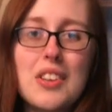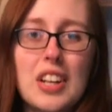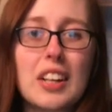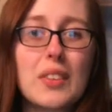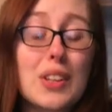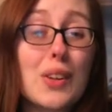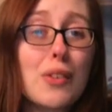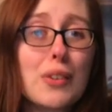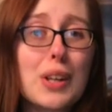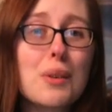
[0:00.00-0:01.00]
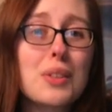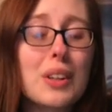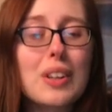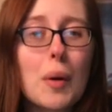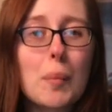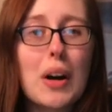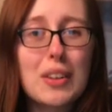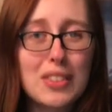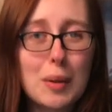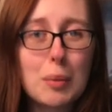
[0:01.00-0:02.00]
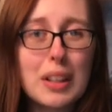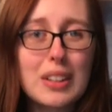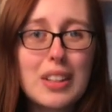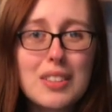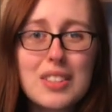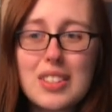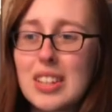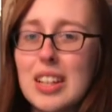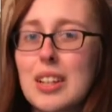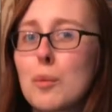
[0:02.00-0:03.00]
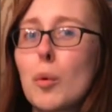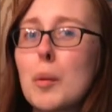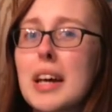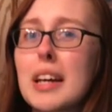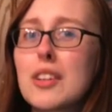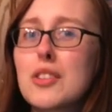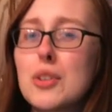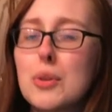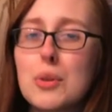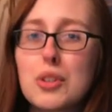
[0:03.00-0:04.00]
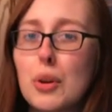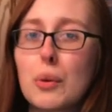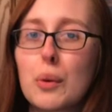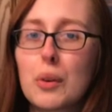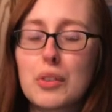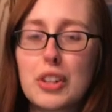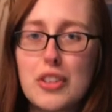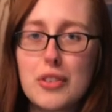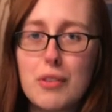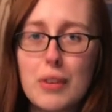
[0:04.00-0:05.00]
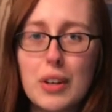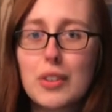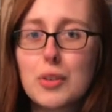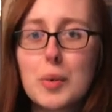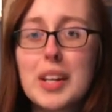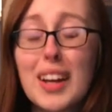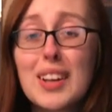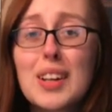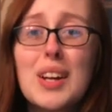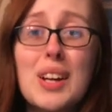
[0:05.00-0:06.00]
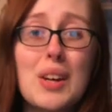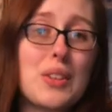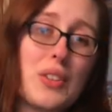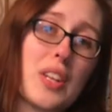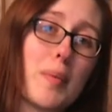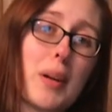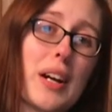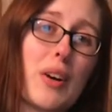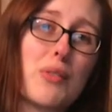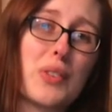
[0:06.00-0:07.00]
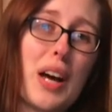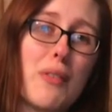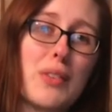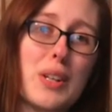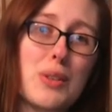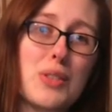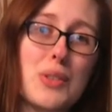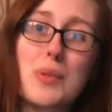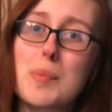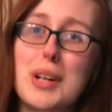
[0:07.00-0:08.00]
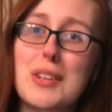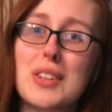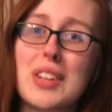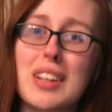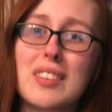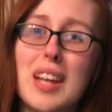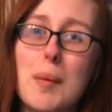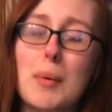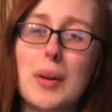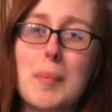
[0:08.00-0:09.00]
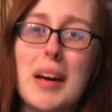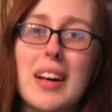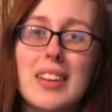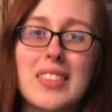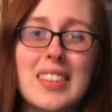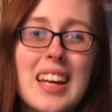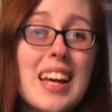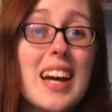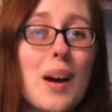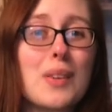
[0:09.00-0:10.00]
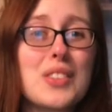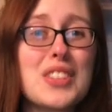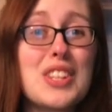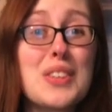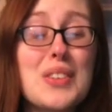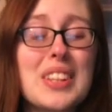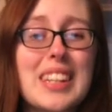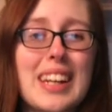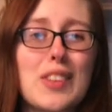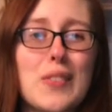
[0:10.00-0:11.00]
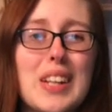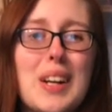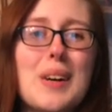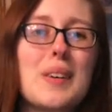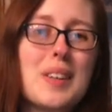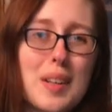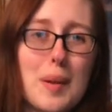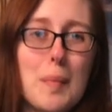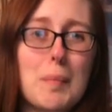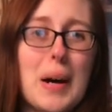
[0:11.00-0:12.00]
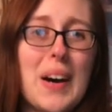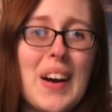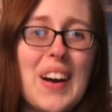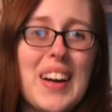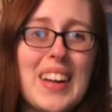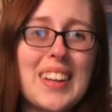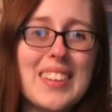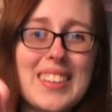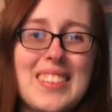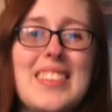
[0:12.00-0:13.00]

Check out the other videos in our unboxing playlist, and then we'll be headed to Stone Horse Country Fair this weekend, so keep an eye out for that video soon. But until next time, Pony Pals, I will see you in the next video. Bye!